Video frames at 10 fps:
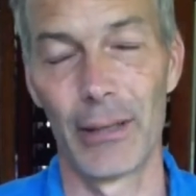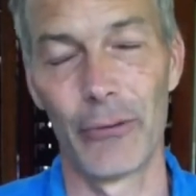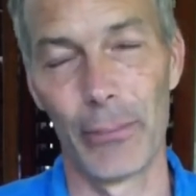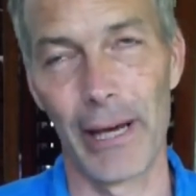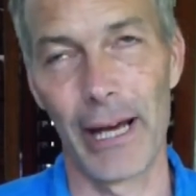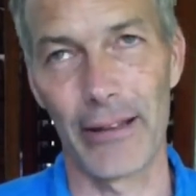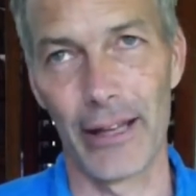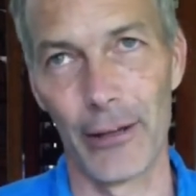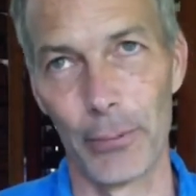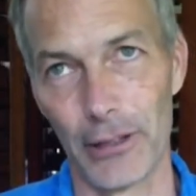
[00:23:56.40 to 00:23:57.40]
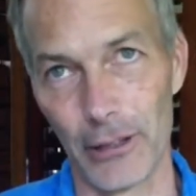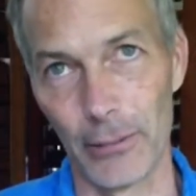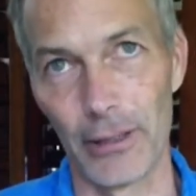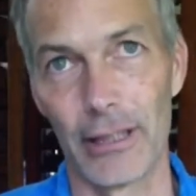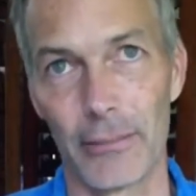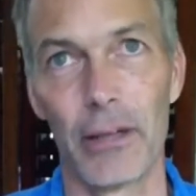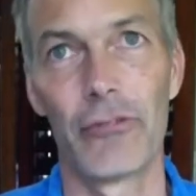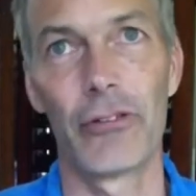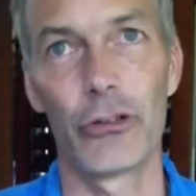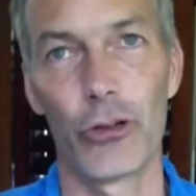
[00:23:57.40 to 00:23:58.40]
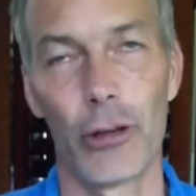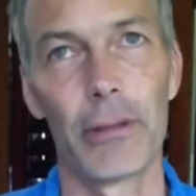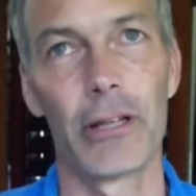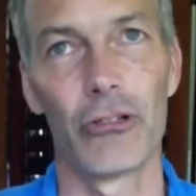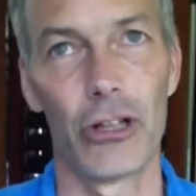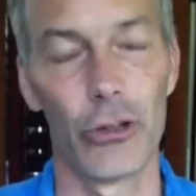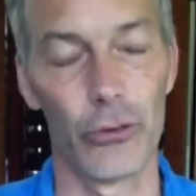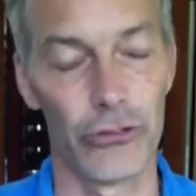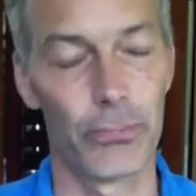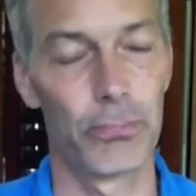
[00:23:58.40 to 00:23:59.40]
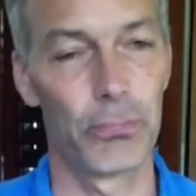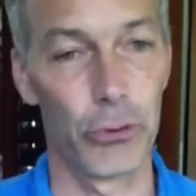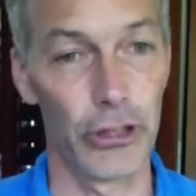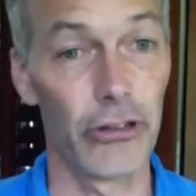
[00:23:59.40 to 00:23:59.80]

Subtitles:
to back that up a little bit. Like my first trumpet concerto is pretty